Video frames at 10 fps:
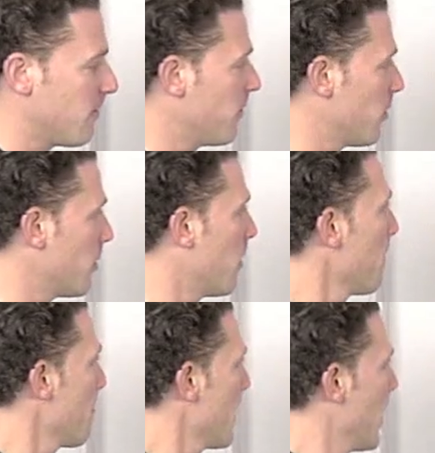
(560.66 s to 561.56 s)
for
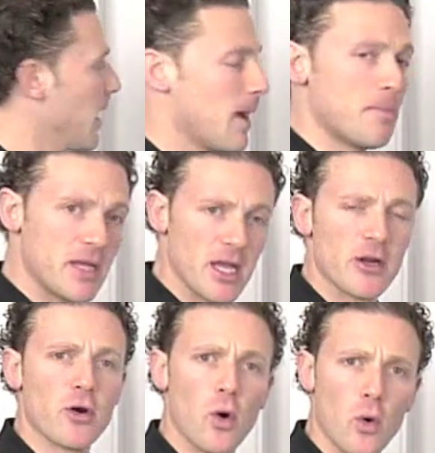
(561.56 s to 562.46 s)
a
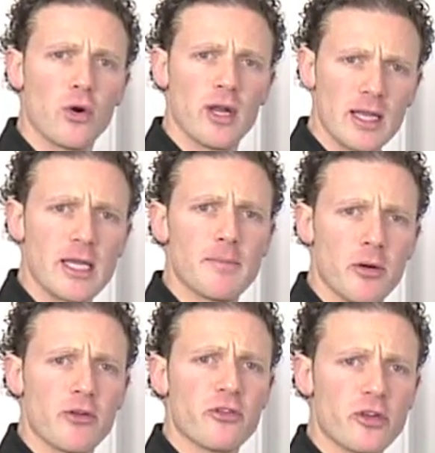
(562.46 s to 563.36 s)
beginner or an elite
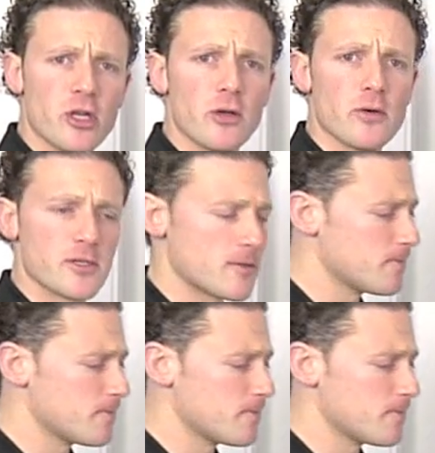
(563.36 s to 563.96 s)
person to use.